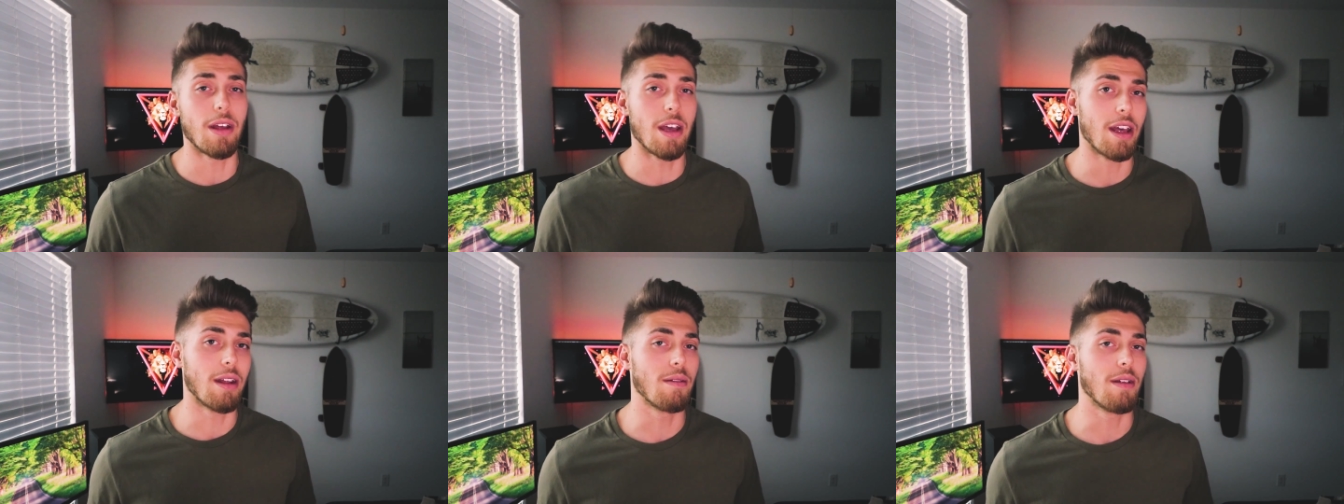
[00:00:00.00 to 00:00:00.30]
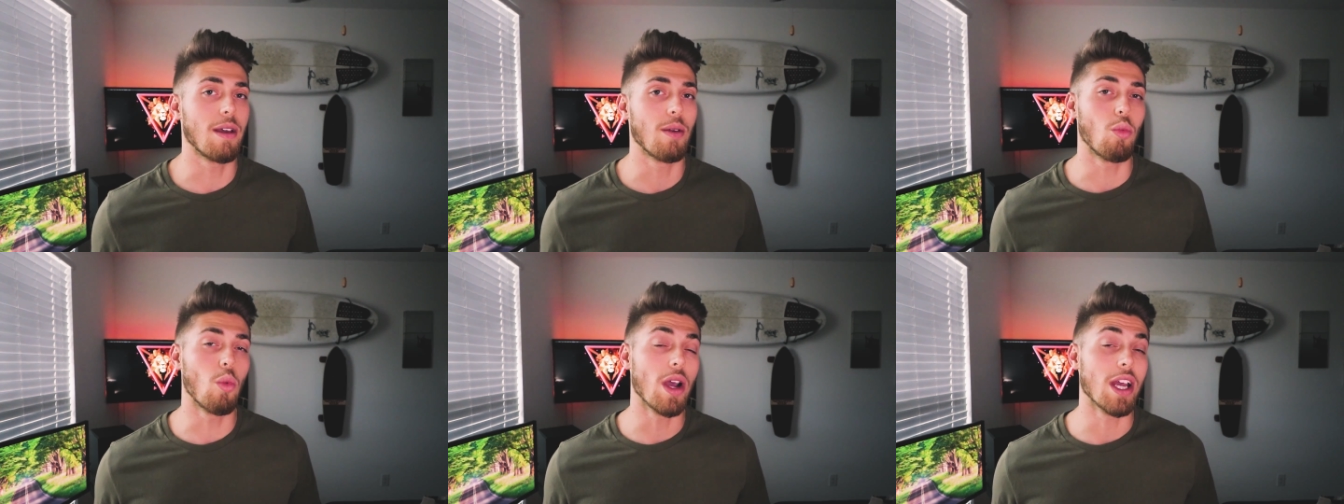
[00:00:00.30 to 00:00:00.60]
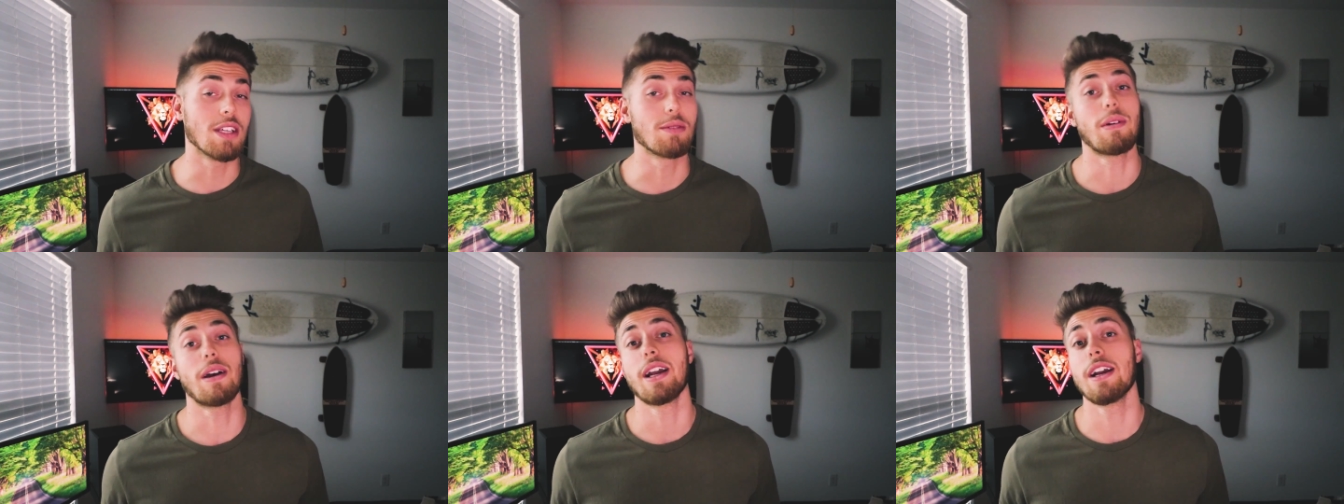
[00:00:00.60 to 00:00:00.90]
and it
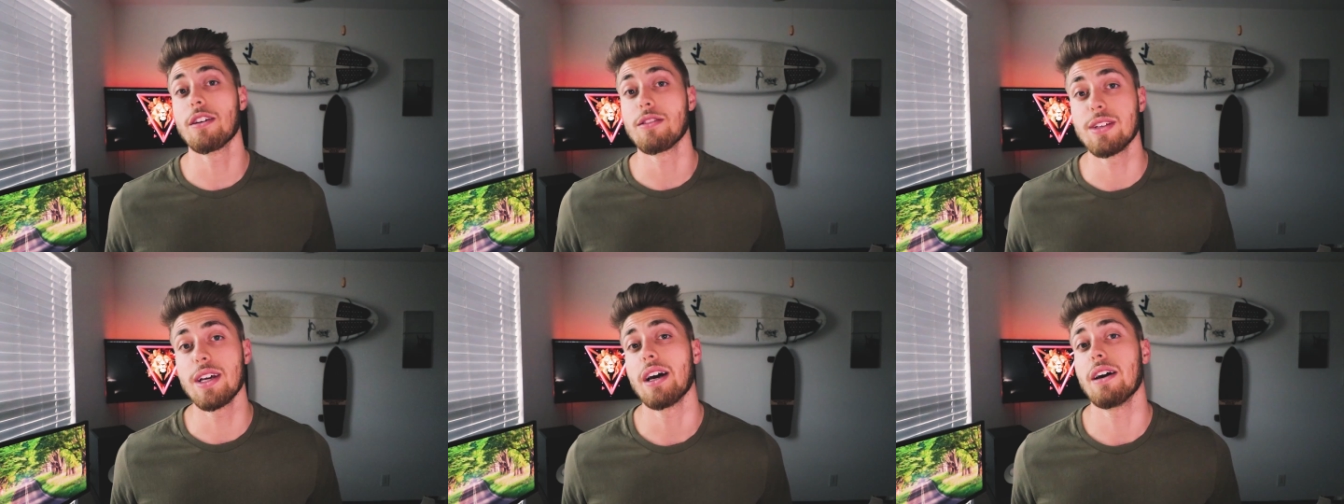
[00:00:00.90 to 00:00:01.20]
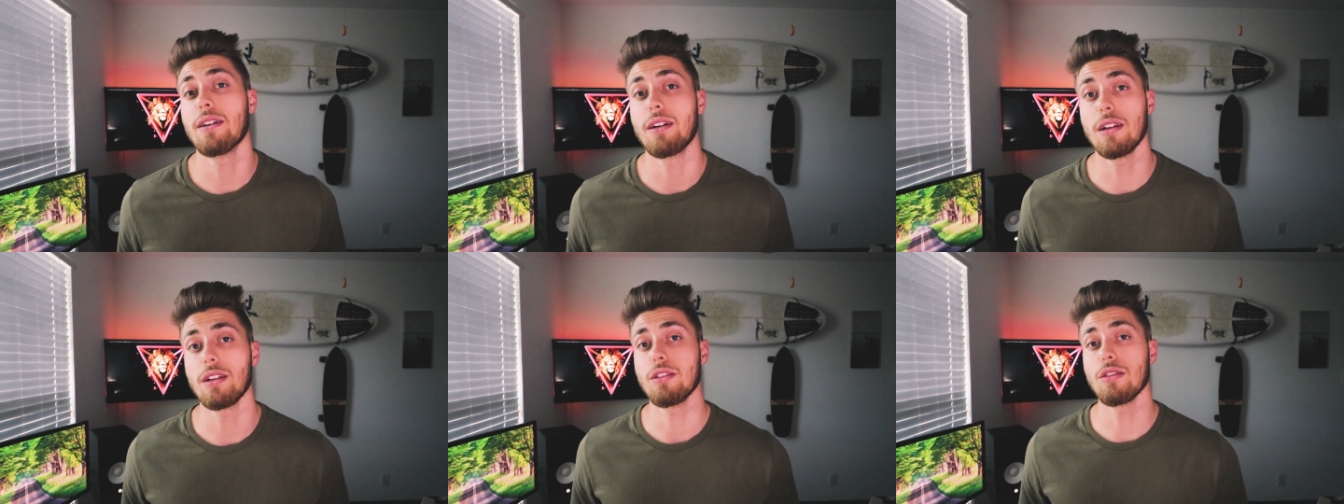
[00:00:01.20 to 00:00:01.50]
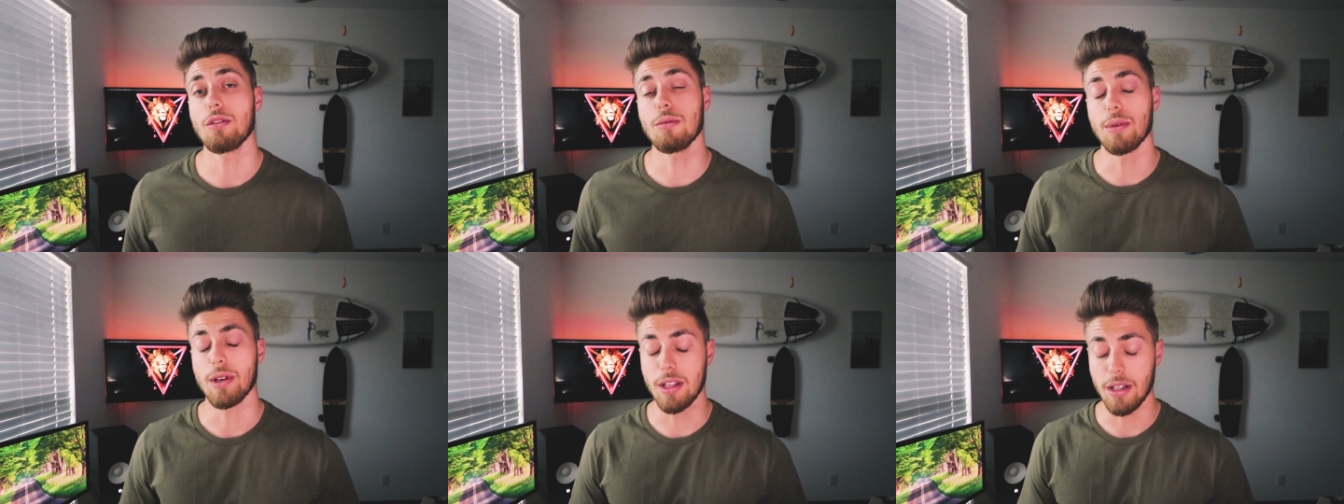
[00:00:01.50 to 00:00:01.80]
weighs my hair down a
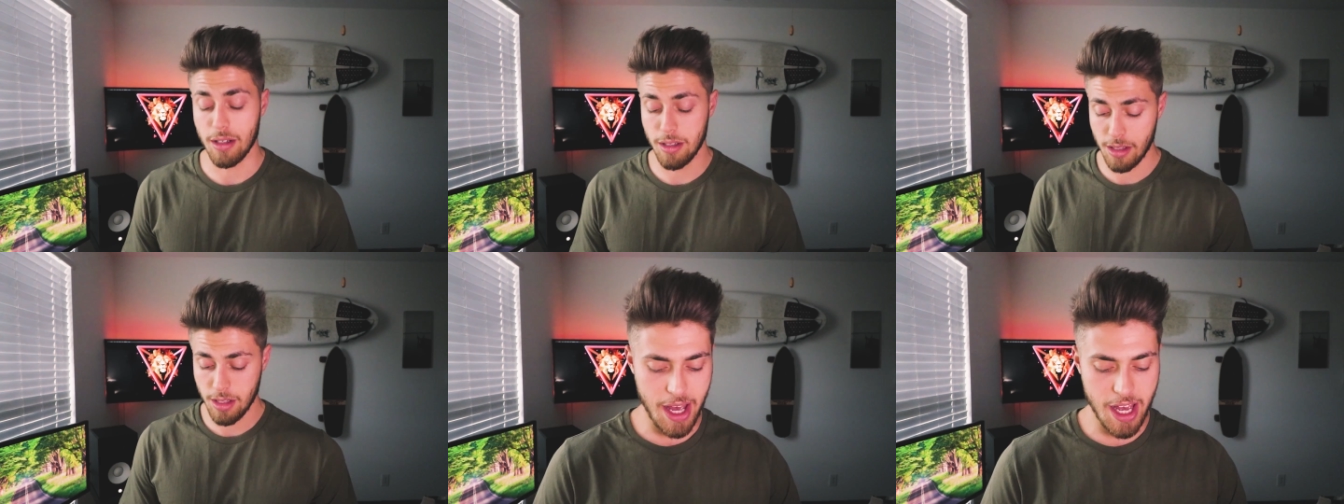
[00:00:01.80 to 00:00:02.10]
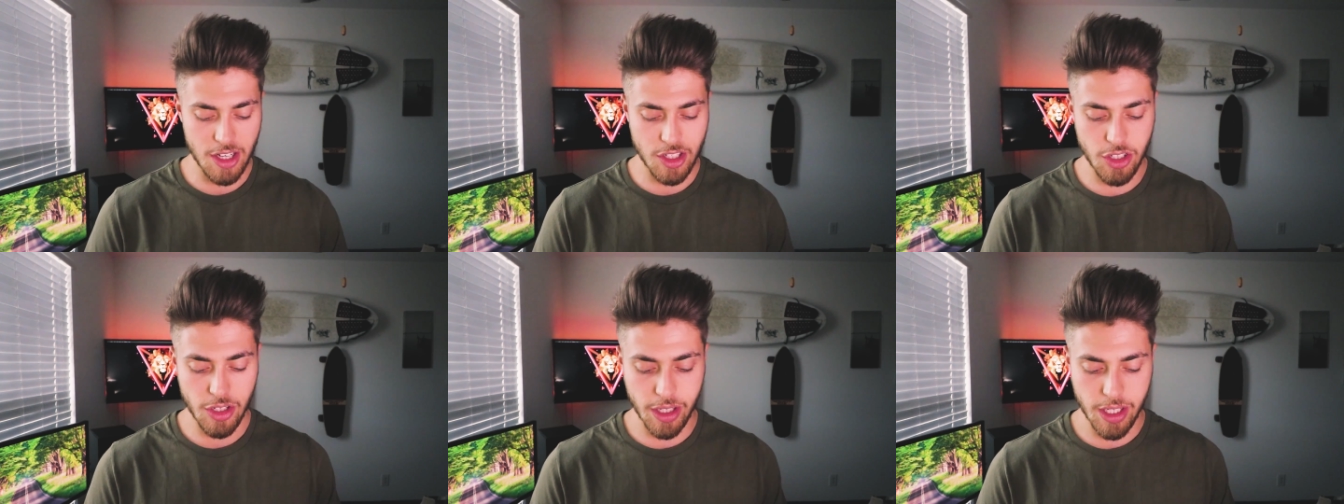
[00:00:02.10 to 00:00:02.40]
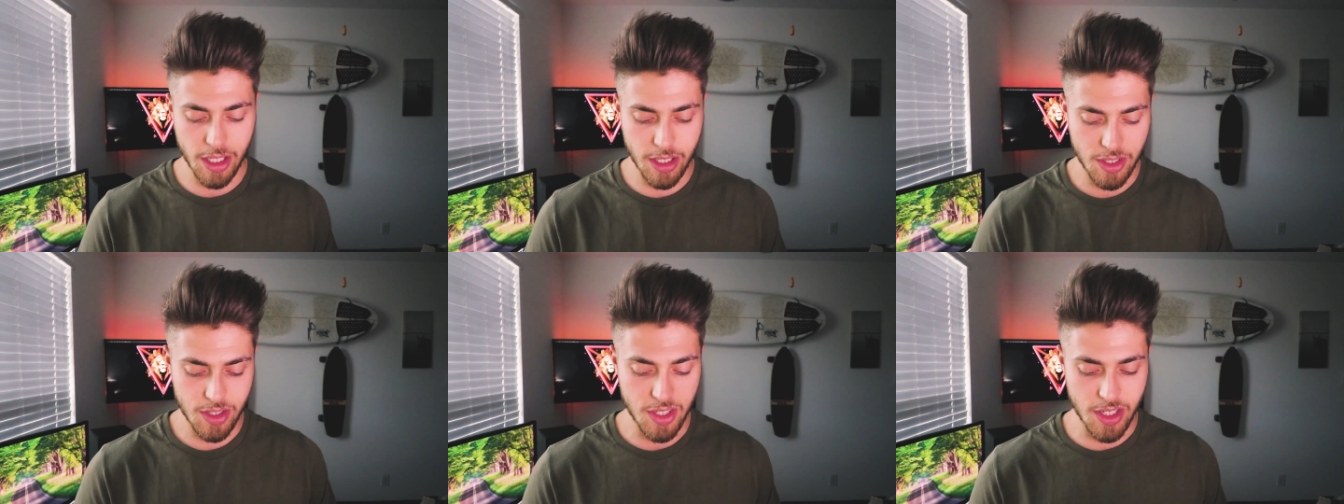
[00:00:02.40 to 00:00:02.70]
little bit. As you
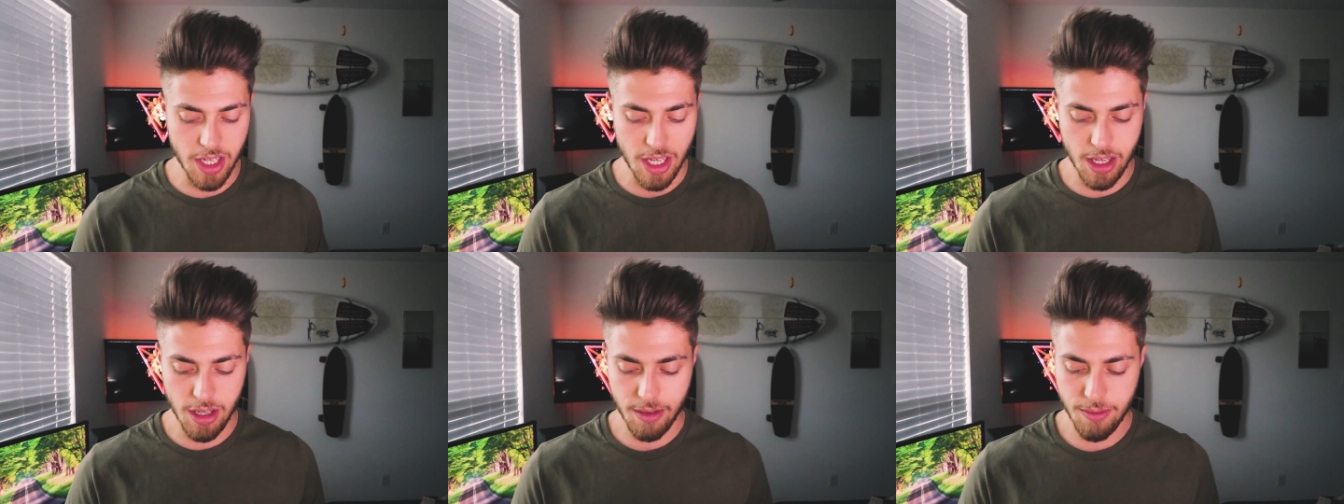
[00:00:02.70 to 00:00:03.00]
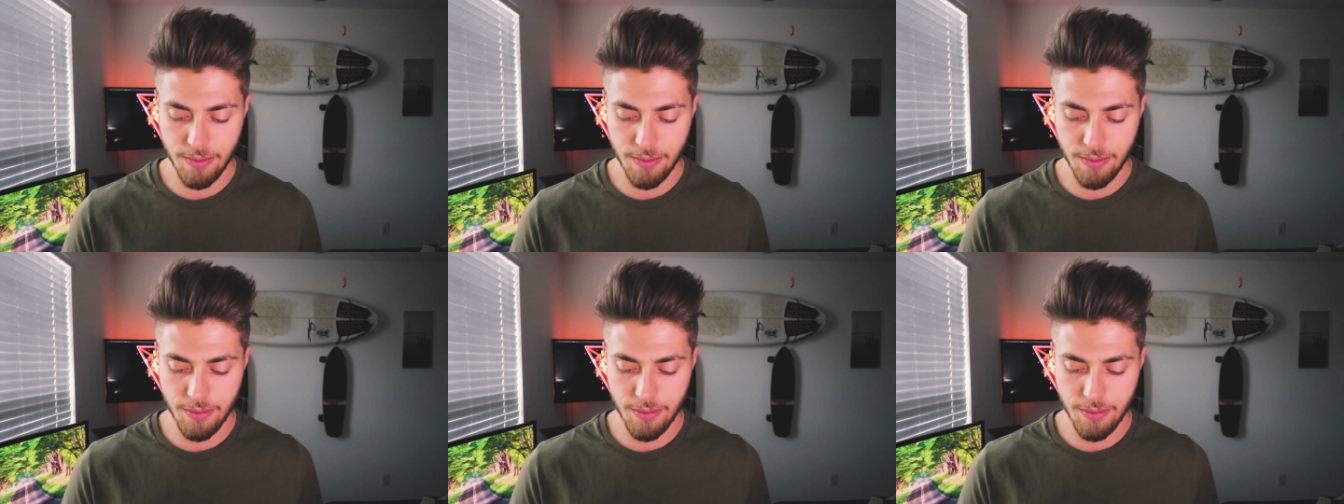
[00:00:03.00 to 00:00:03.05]
can see,